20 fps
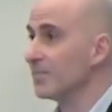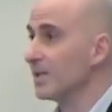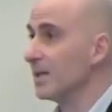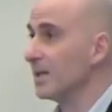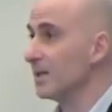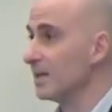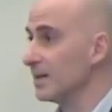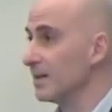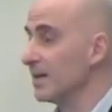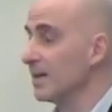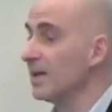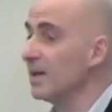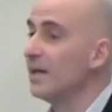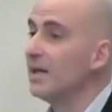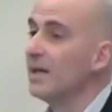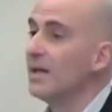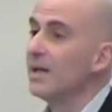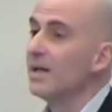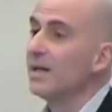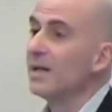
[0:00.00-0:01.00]
And
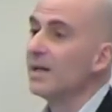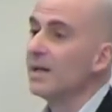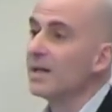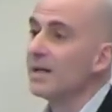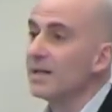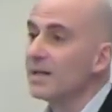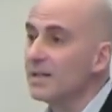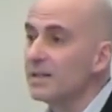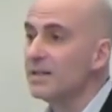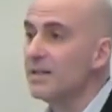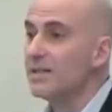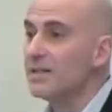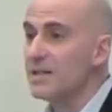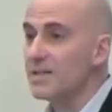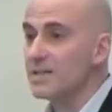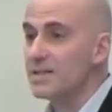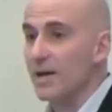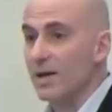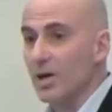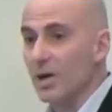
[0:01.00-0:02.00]
uh, this
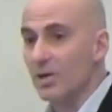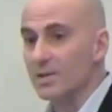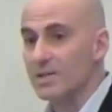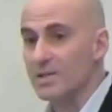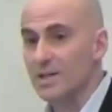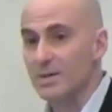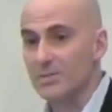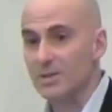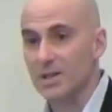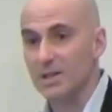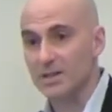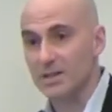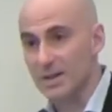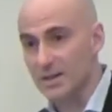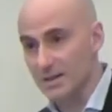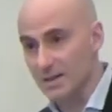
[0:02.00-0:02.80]
is the concept that